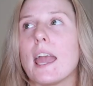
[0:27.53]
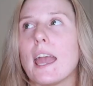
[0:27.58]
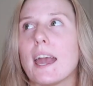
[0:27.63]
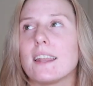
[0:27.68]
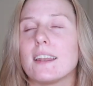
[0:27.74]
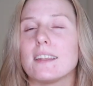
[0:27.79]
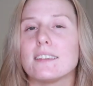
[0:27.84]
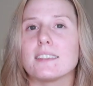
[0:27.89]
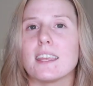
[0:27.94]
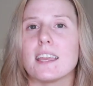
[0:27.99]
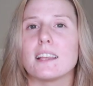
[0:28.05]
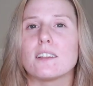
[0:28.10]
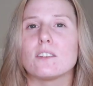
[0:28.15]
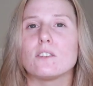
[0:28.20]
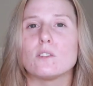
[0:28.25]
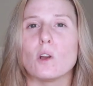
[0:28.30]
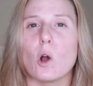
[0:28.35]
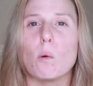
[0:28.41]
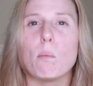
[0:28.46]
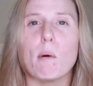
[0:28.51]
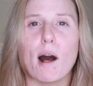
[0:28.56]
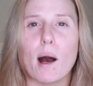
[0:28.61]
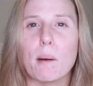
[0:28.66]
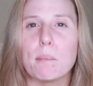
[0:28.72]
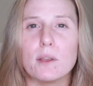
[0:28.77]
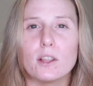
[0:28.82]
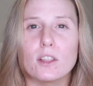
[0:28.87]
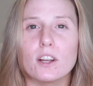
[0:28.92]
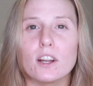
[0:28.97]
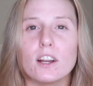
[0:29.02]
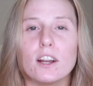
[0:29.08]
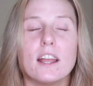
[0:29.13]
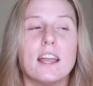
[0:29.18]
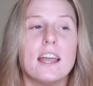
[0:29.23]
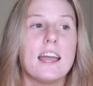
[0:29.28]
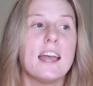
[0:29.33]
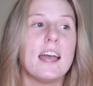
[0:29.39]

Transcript: and it's like so popular.